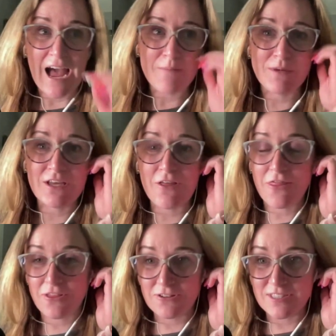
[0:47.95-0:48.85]
Happy
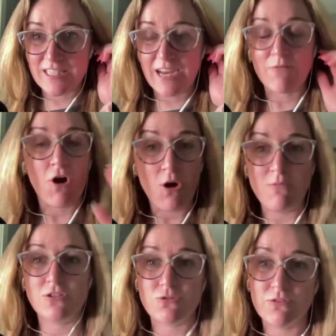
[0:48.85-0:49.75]
Thursday. We're
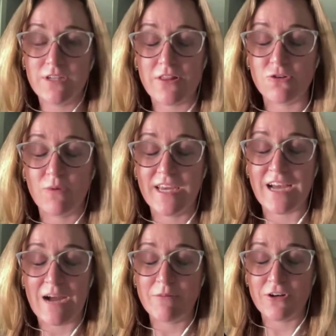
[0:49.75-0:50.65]
almost through another week.
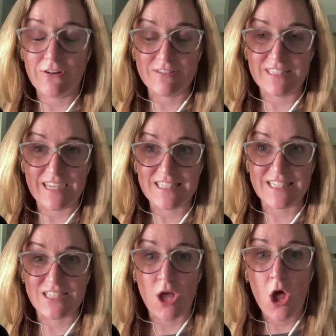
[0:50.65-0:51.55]
I'm your host,
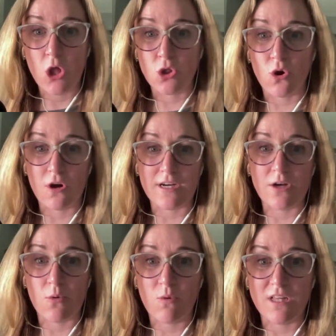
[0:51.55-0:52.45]
NESN's Lauren
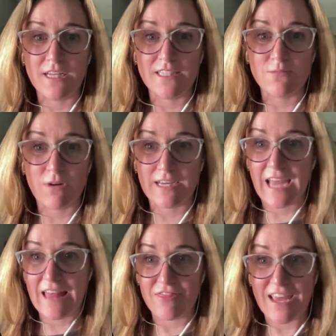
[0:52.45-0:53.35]
Willand.
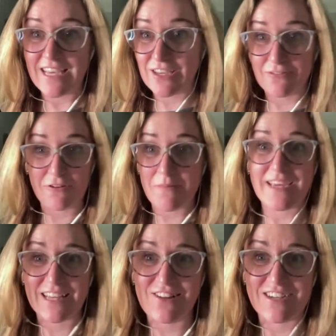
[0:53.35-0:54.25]
Again, thank you for
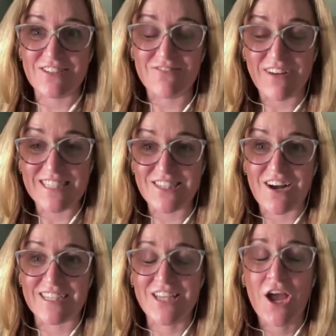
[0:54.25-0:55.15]
making Locked On Red
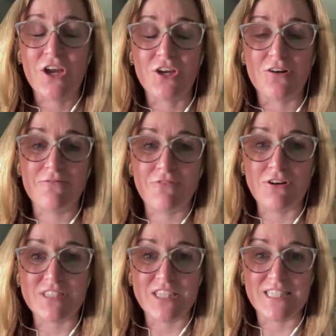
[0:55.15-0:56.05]
Sox your
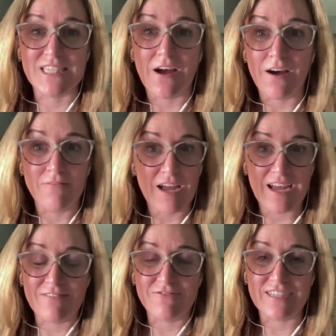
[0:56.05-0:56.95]
first listen of
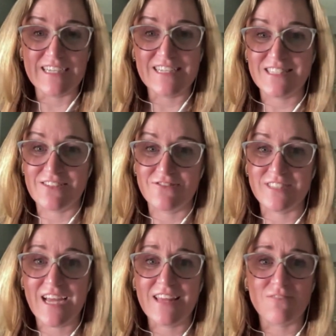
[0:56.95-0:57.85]
every single
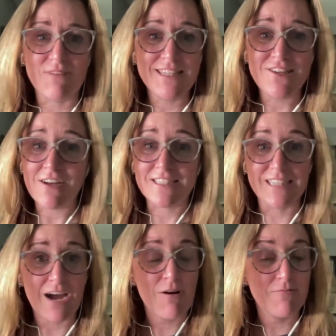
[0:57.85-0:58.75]
day. The Red Sox
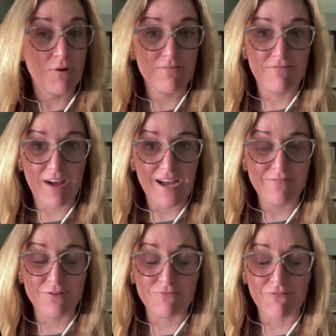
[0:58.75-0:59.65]
now have won
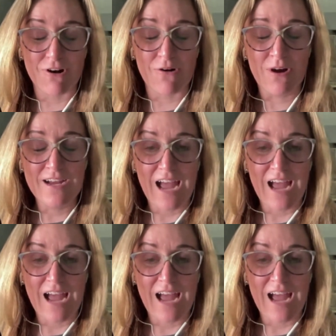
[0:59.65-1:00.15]
5 in a row